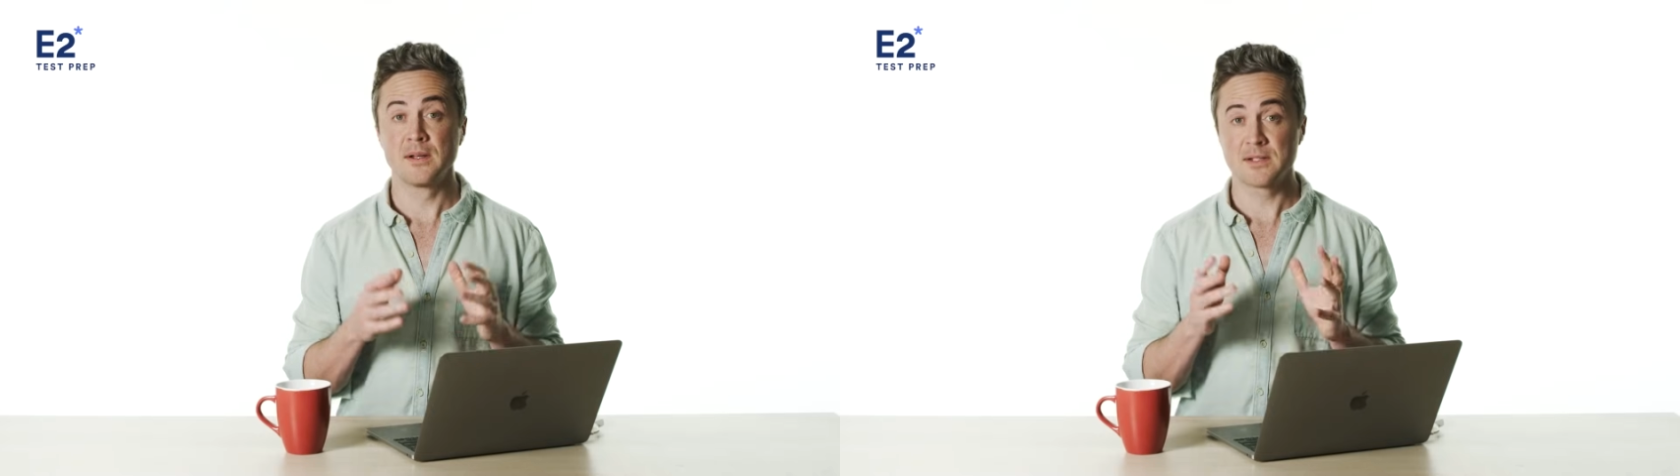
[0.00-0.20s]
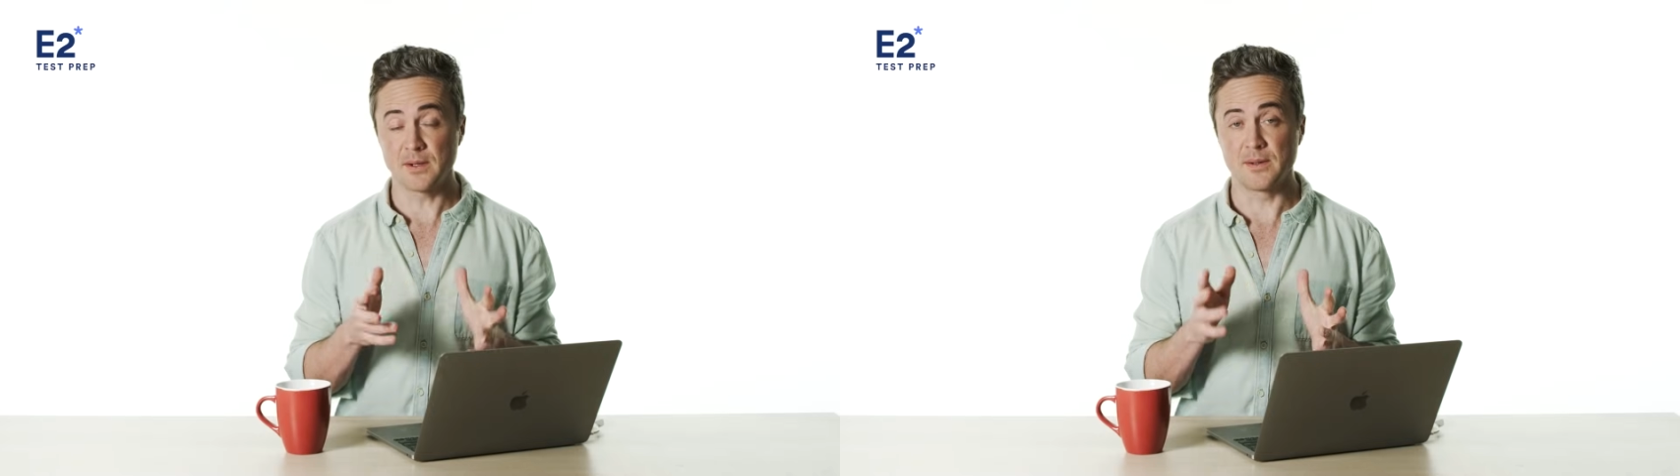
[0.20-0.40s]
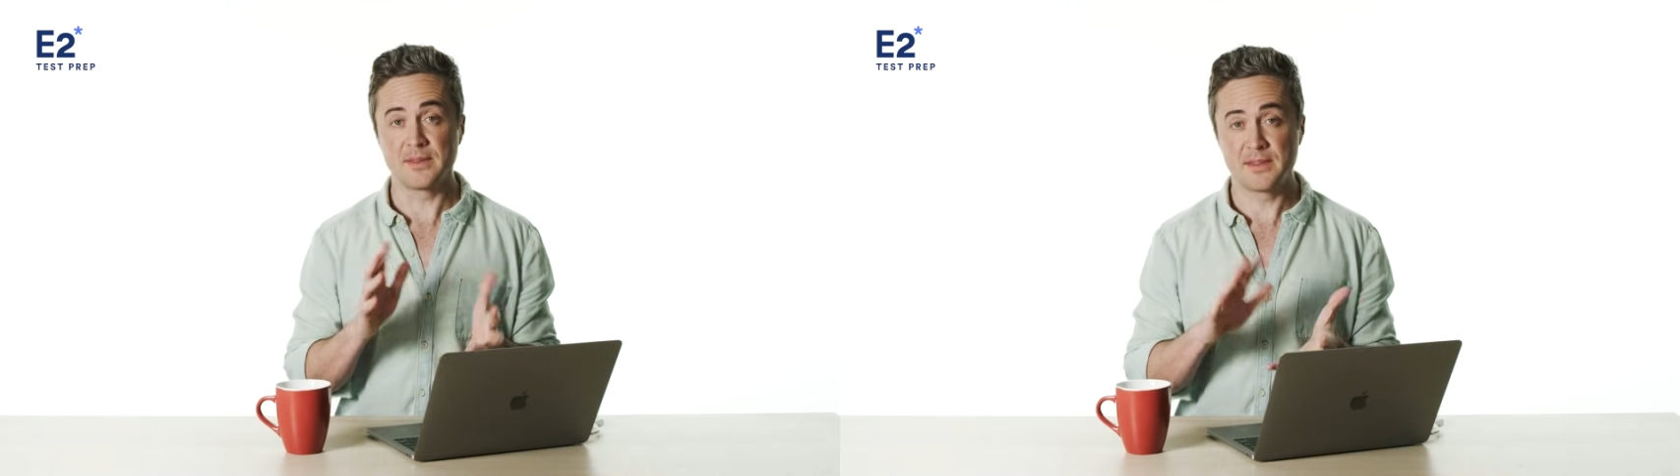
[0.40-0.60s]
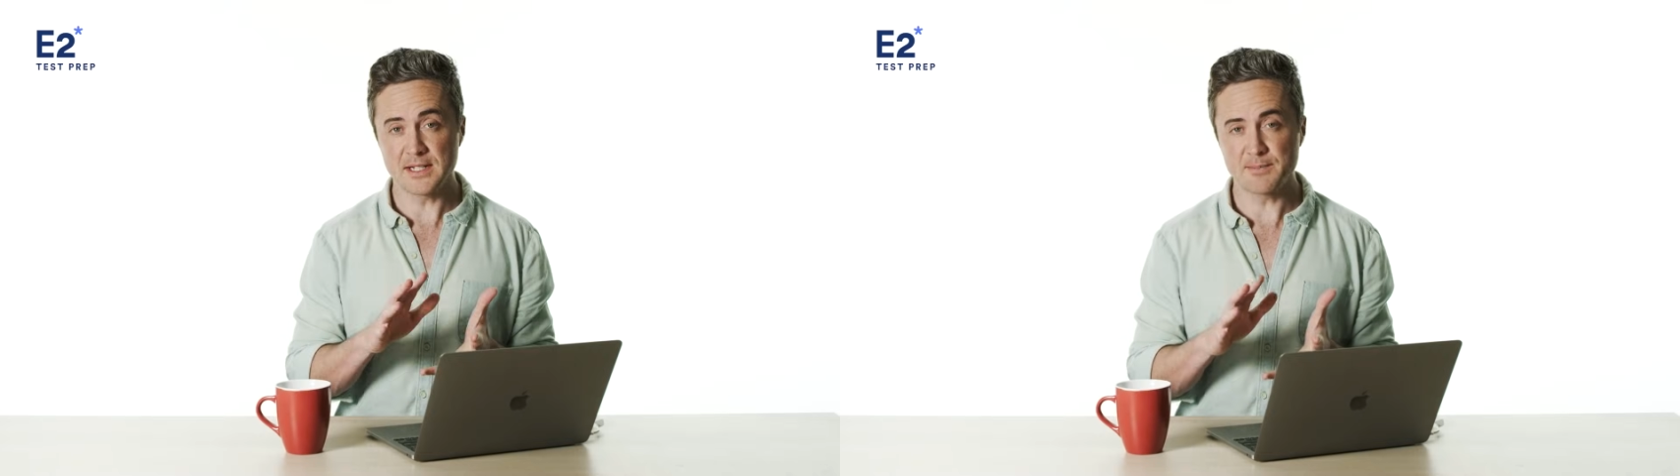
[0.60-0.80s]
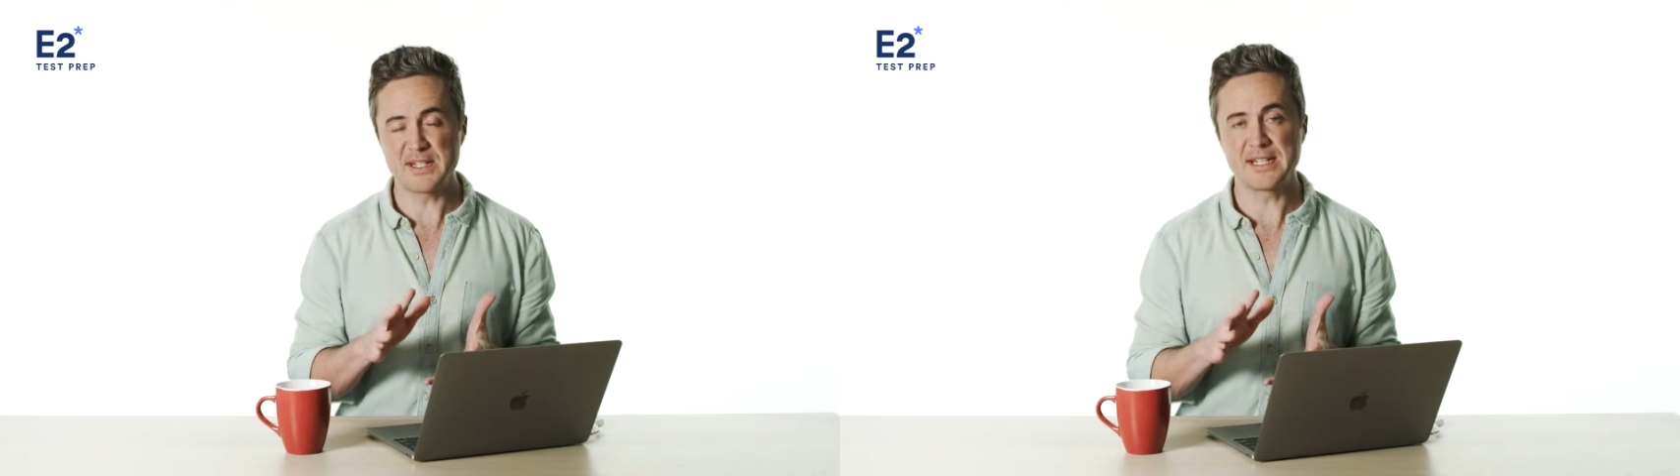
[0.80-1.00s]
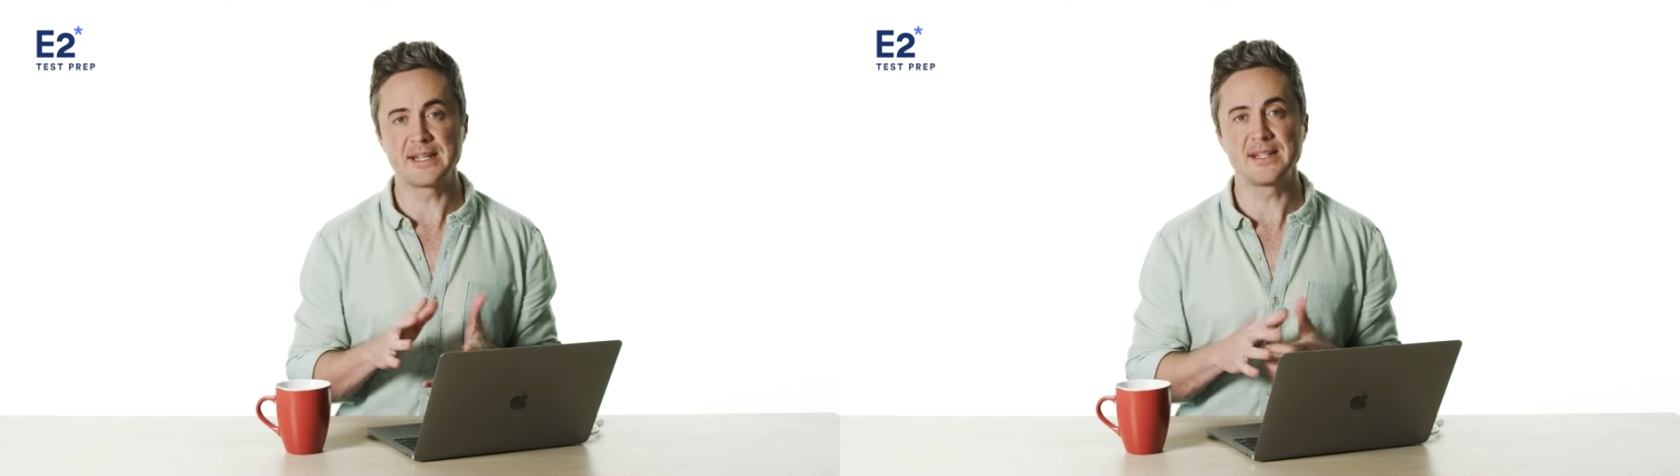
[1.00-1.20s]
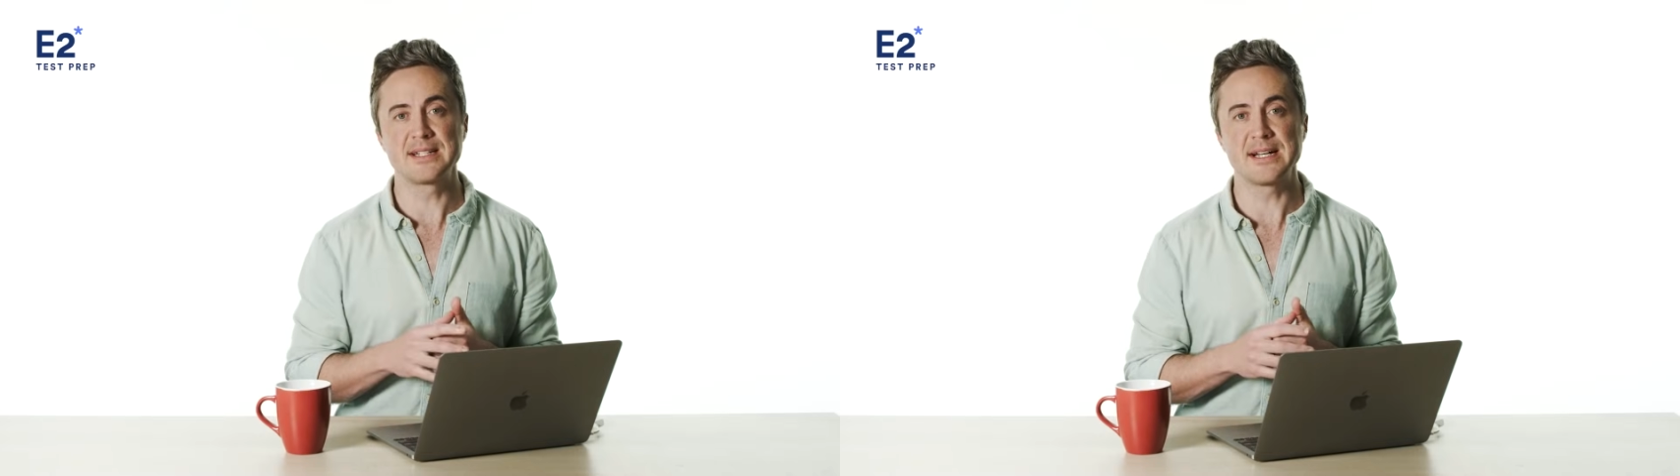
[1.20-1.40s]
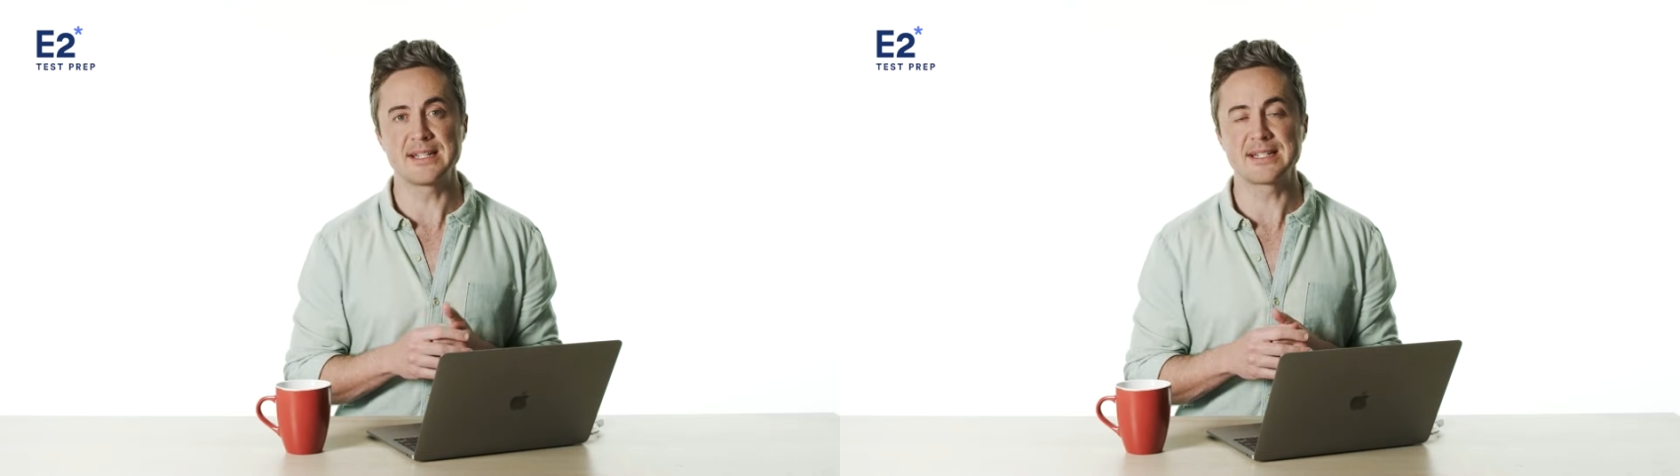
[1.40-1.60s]
So this particular
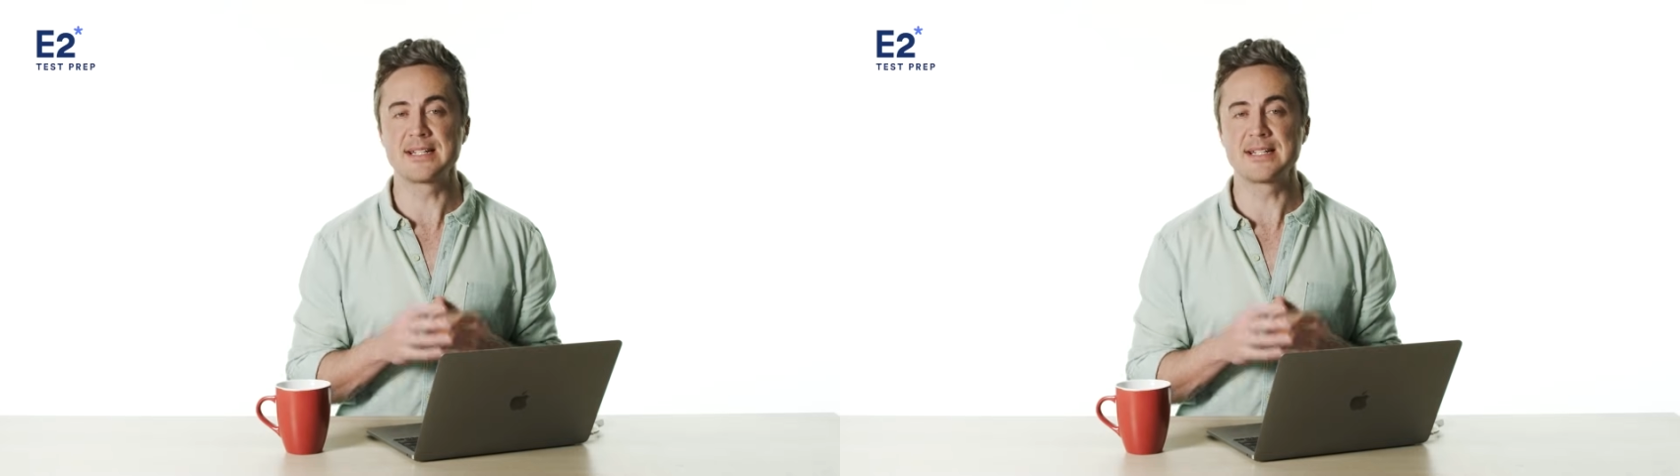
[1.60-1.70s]
task